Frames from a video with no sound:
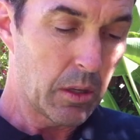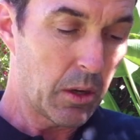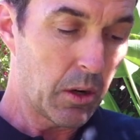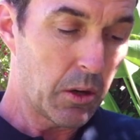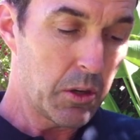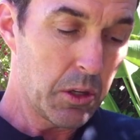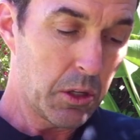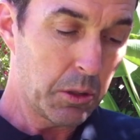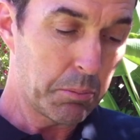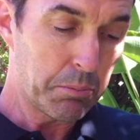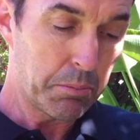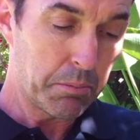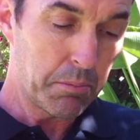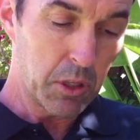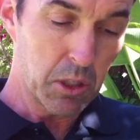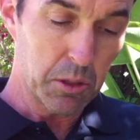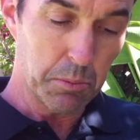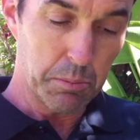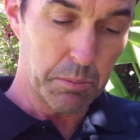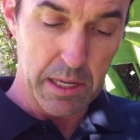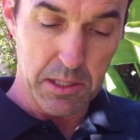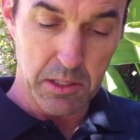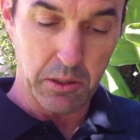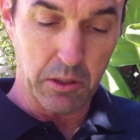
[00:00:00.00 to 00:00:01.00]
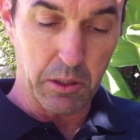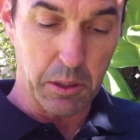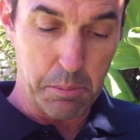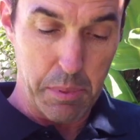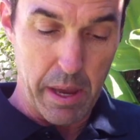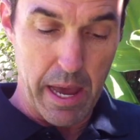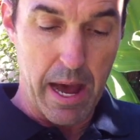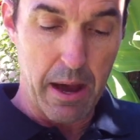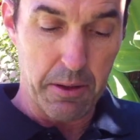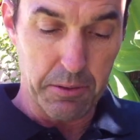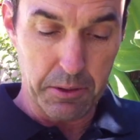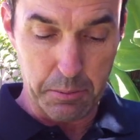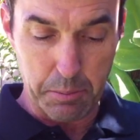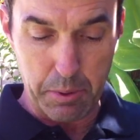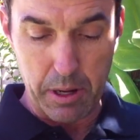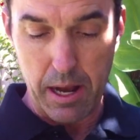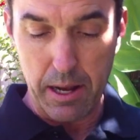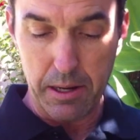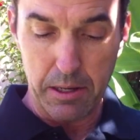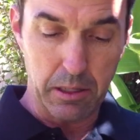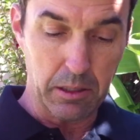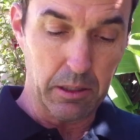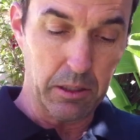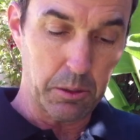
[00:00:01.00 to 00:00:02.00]
You can basically pound the
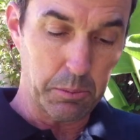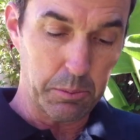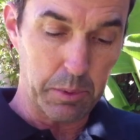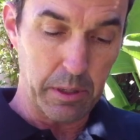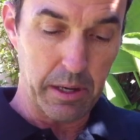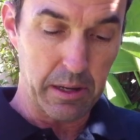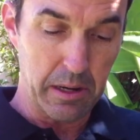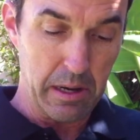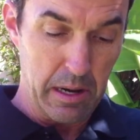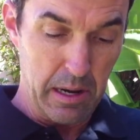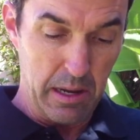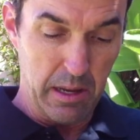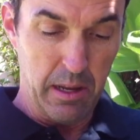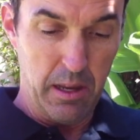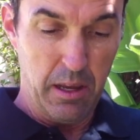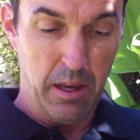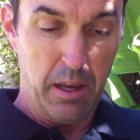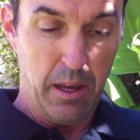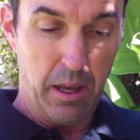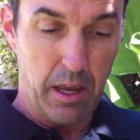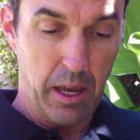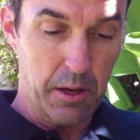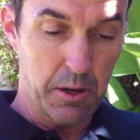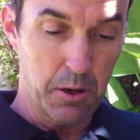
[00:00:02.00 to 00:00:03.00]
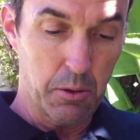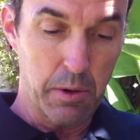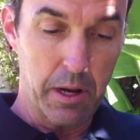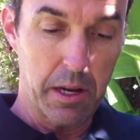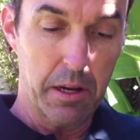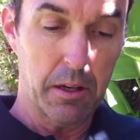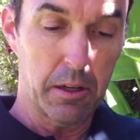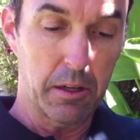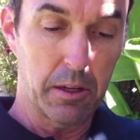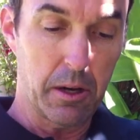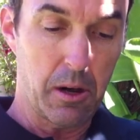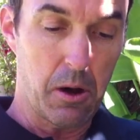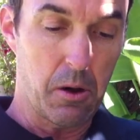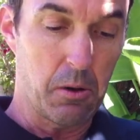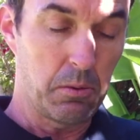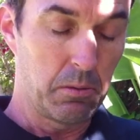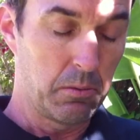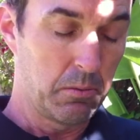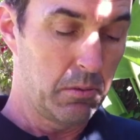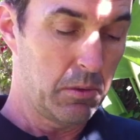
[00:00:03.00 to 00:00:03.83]
pocket a little bit, and you're ready to go.